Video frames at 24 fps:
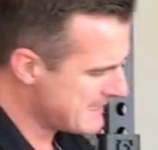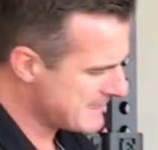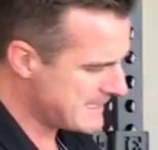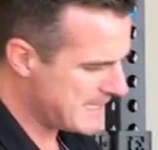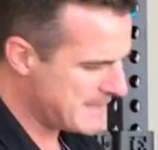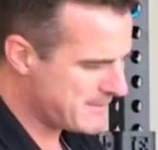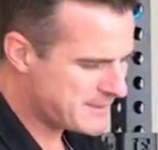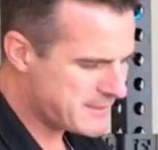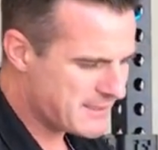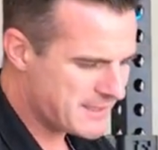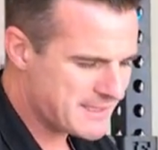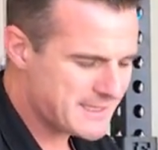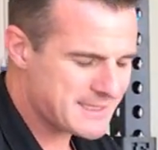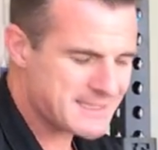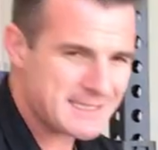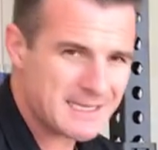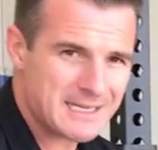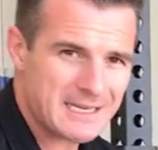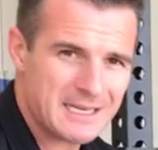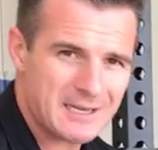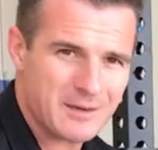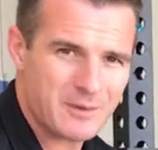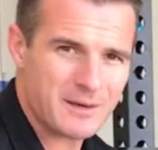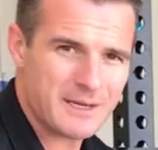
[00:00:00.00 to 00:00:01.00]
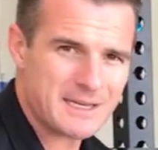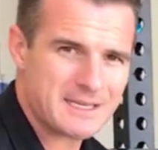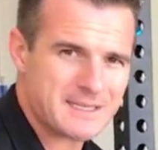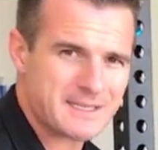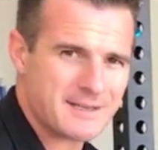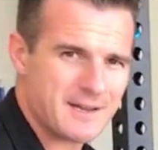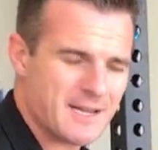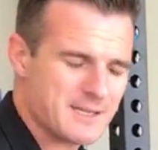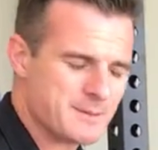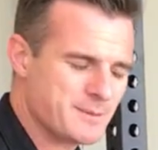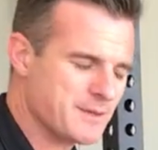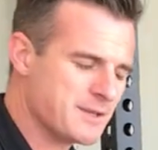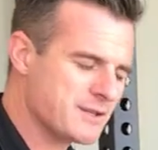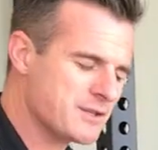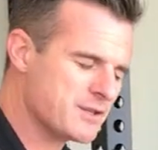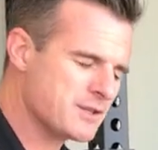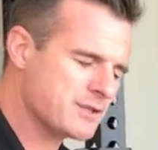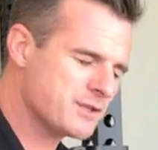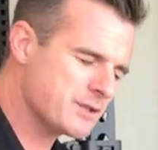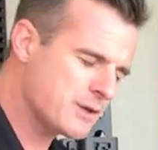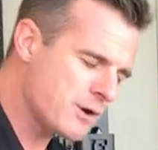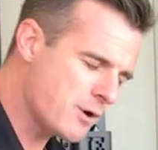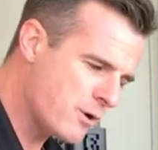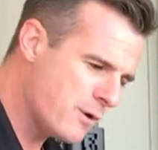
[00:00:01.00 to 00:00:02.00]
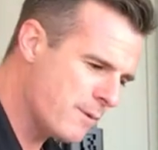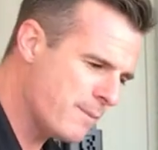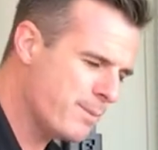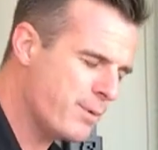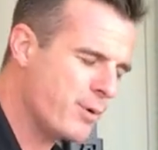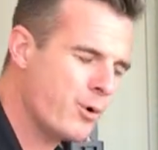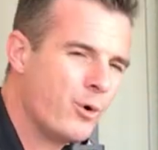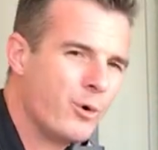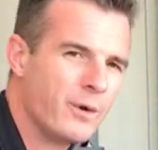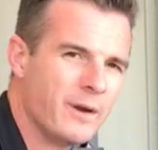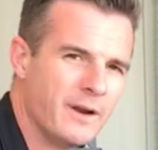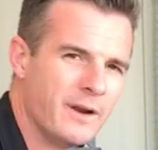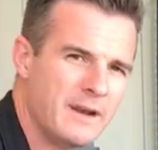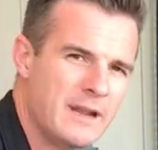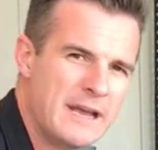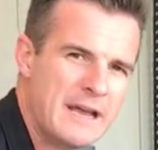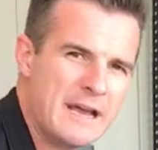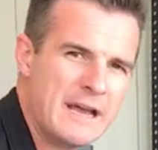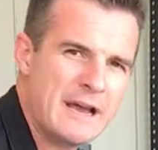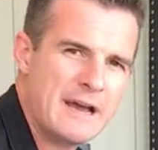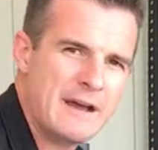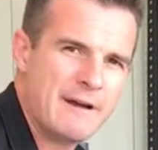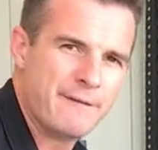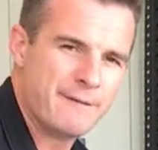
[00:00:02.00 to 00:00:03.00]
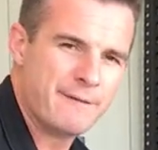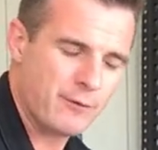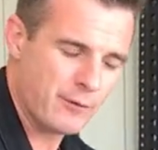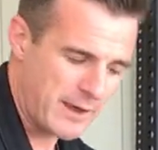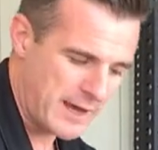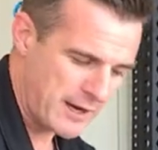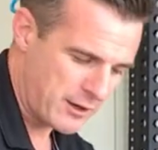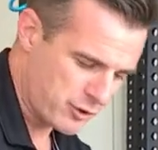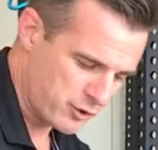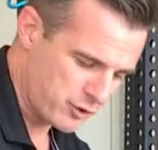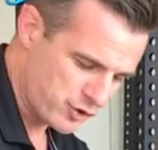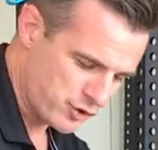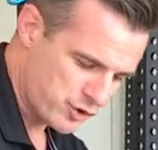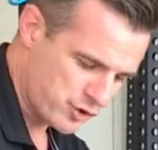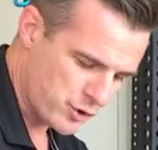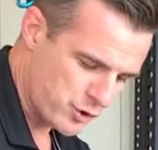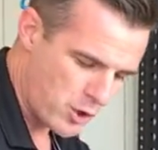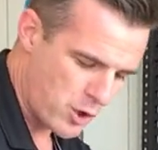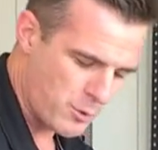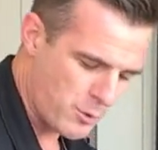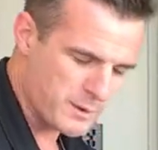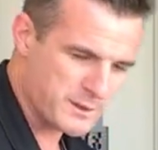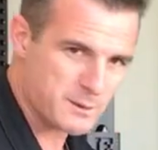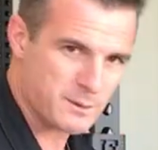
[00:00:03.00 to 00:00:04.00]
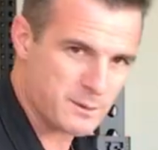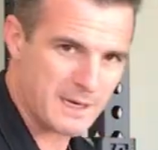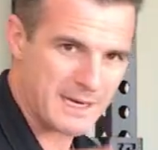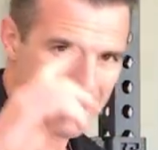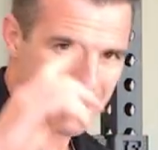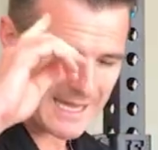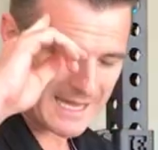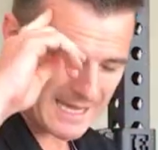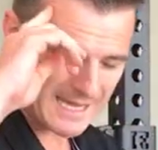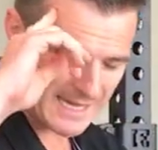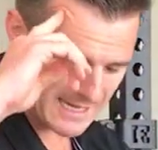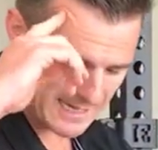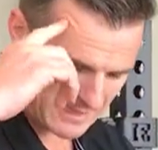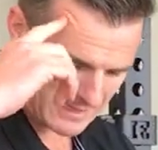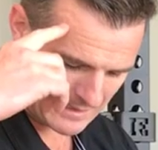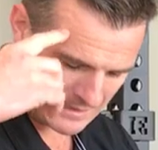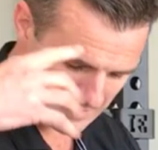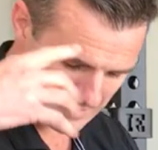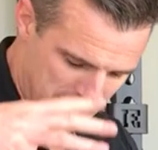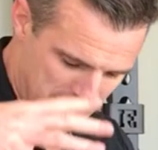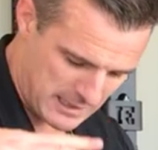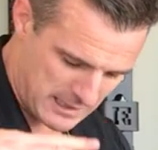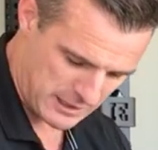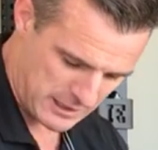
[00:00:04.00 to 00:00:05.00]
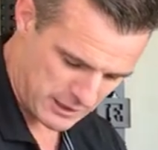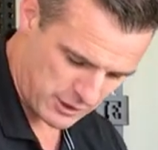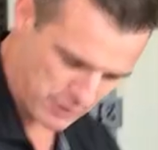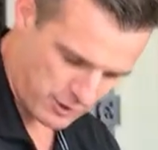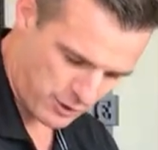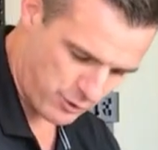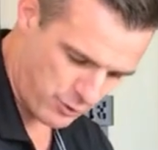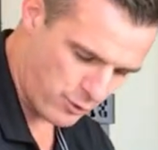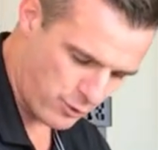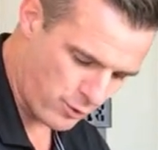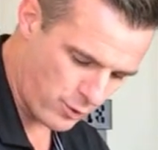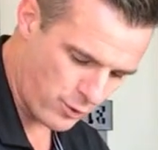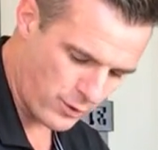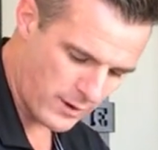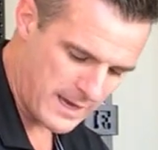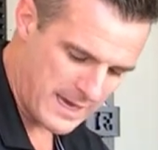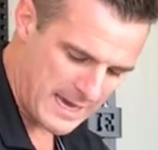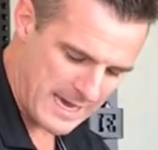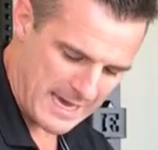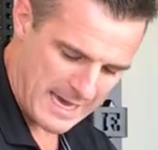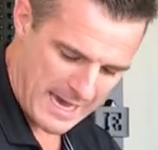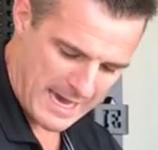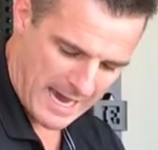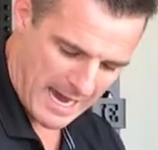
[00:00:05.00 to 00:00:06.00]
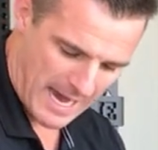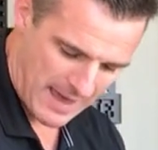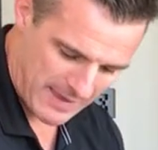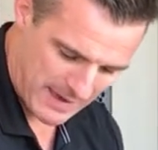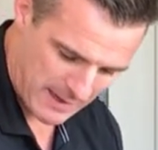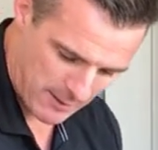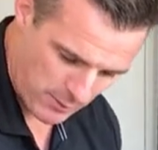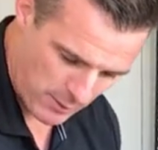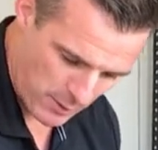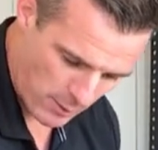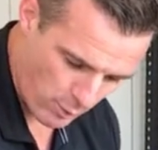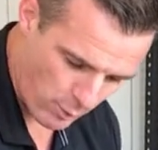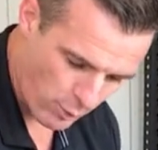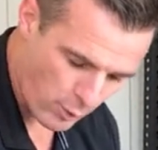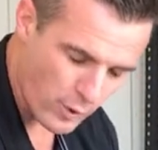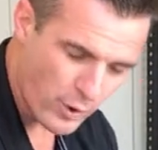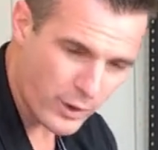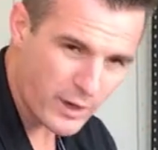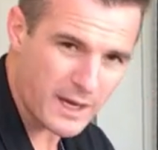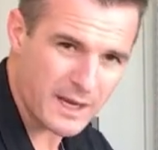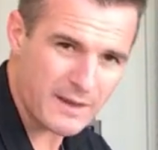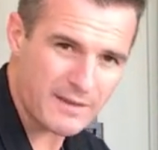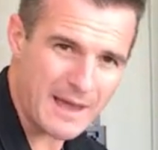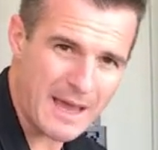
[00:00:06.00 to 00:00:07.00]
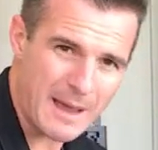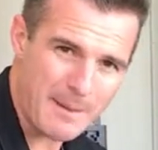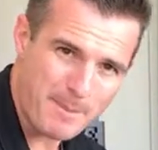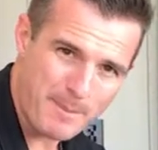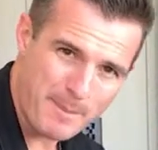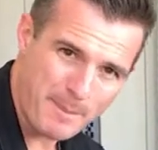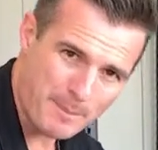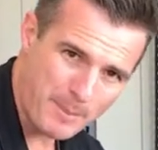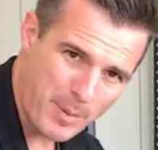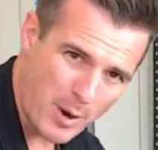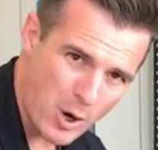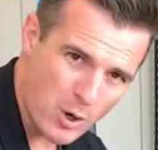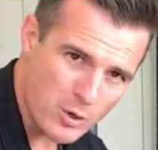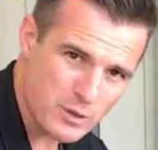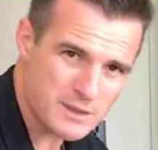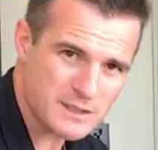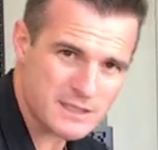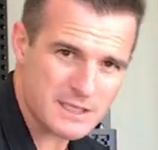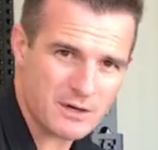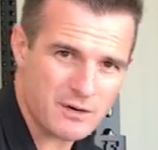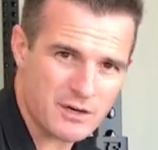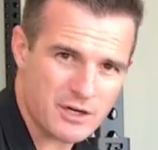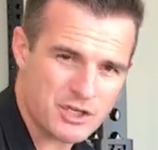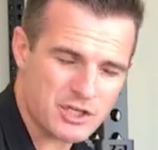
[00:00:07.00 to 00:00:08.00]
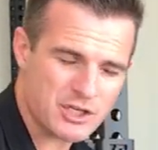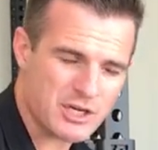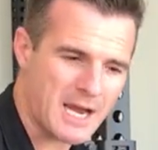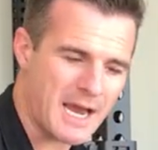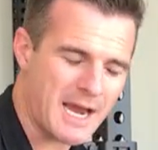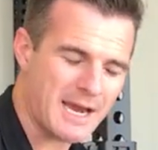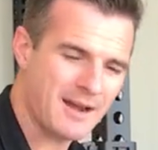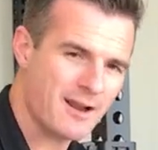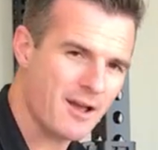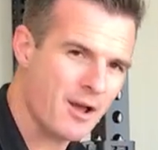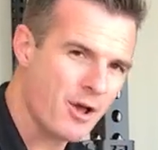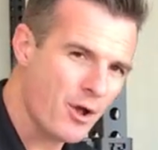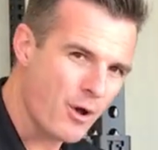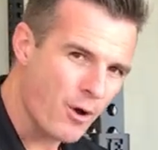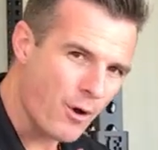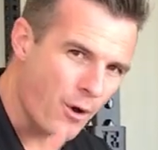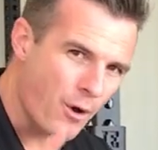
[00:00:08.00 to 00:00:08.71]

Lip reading: Seems like a silly little exercise, but it's so important for that control between here, your core, and then working that posterior chain